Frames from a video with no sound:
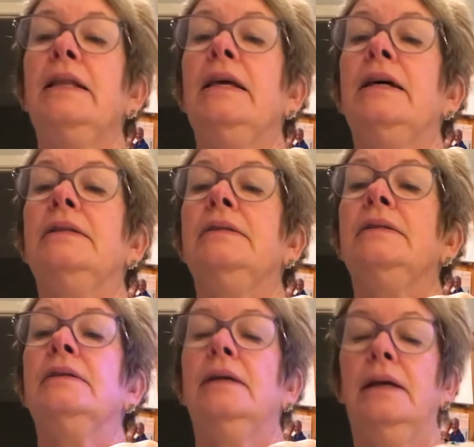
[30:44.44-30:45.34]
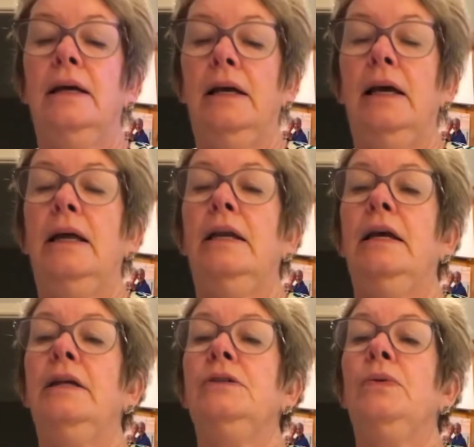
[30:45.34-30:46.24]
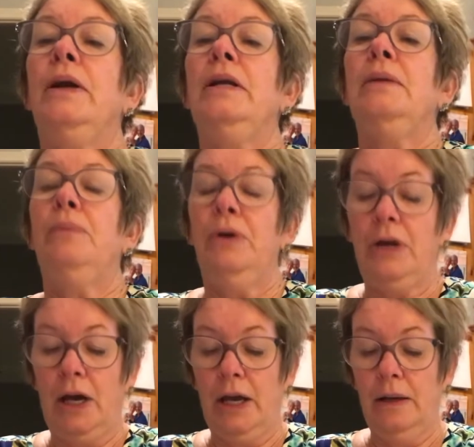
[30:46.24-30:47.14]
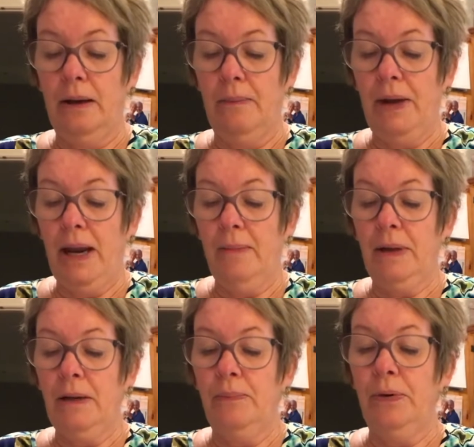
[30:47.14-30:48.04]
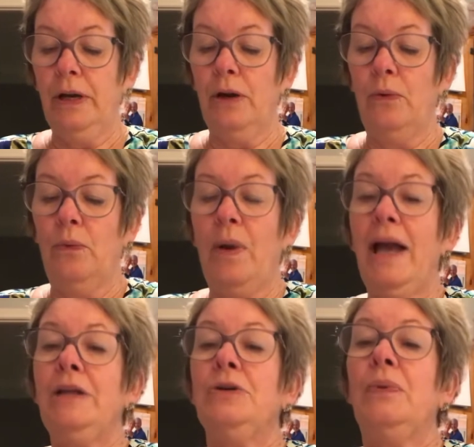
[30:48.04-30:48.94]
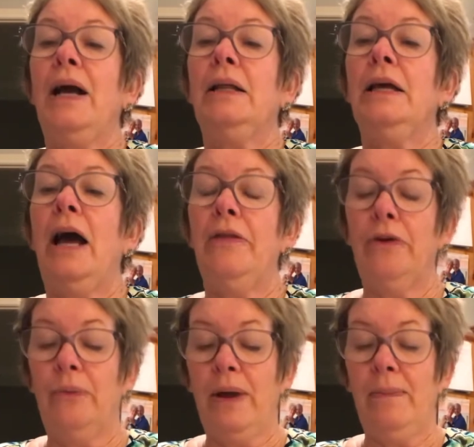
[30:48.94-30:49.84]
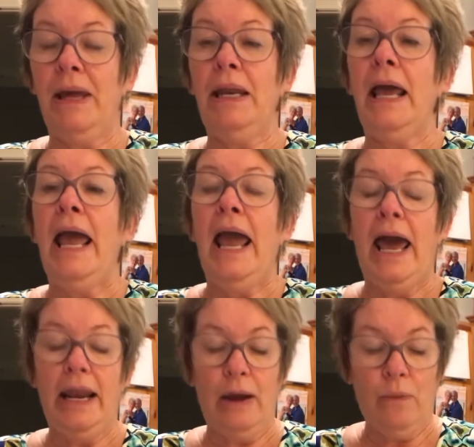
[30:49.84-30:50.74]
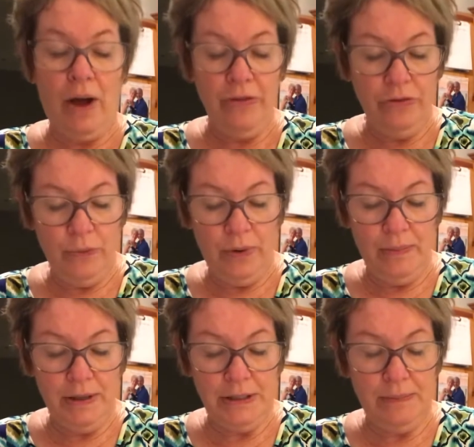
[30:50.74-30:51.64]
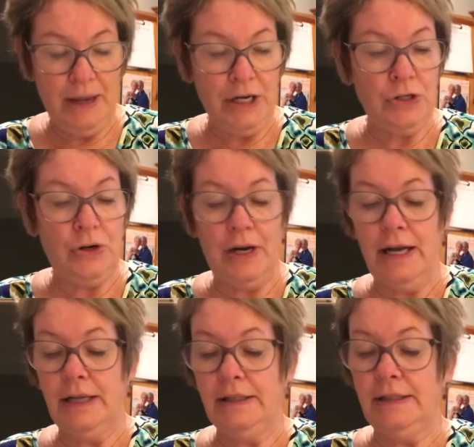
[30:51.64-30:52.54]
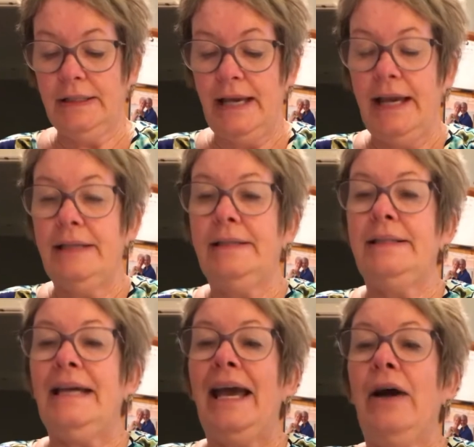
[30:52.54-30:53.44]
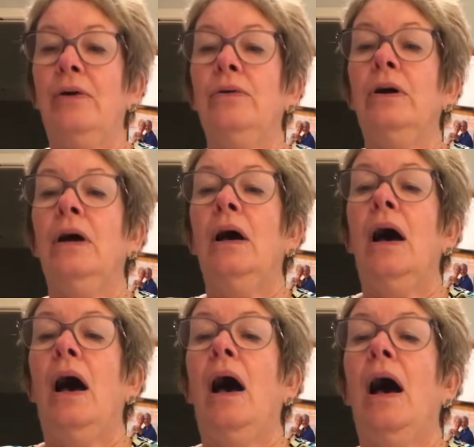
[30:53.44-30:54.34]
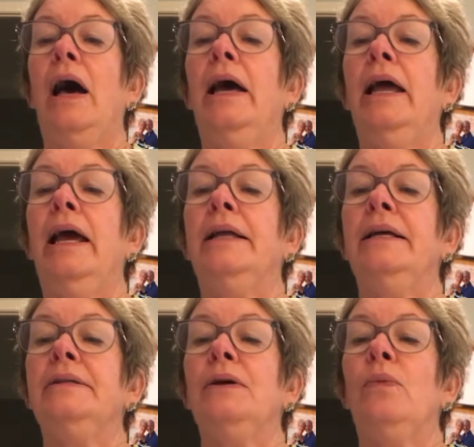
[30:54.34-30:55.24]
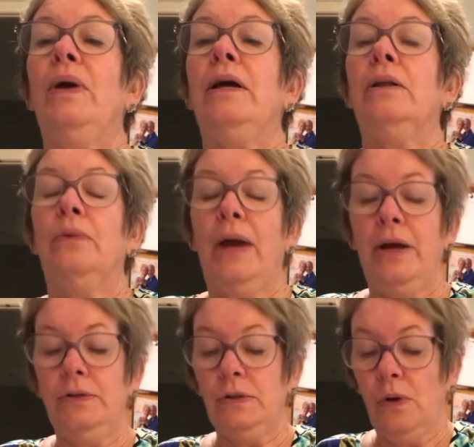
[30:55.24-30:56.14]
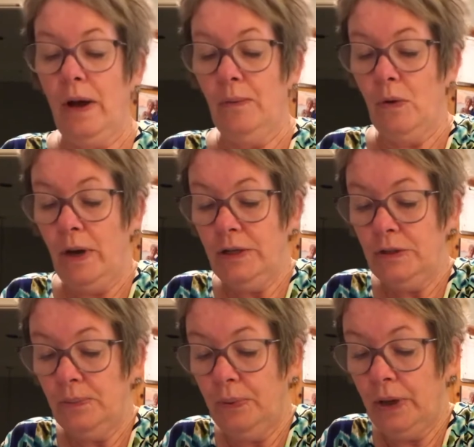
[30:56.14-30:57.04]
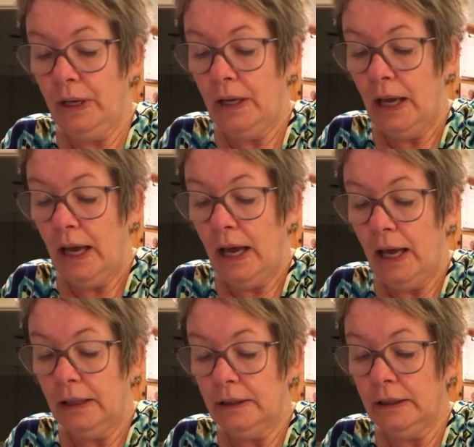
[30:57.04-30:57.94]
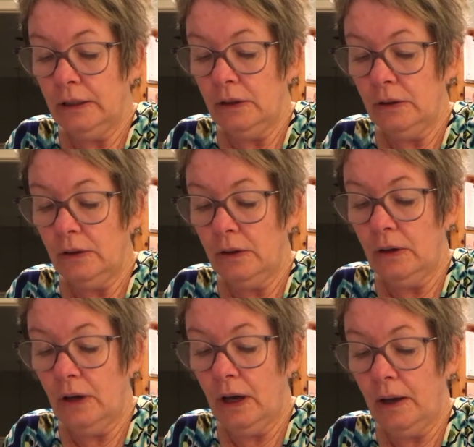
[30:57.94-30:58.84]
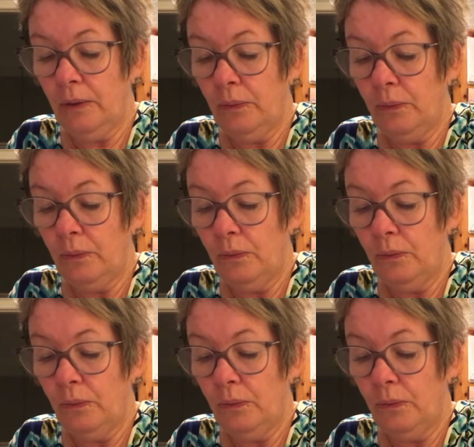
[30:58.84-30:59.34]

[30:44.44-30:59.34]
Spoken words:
it looks like this, and it's ready to put on, but I'm going to put it right directly on the ribbon, and I want the ribbon to make sure it stays down and doesn't wiggle around. So I'm going to put a little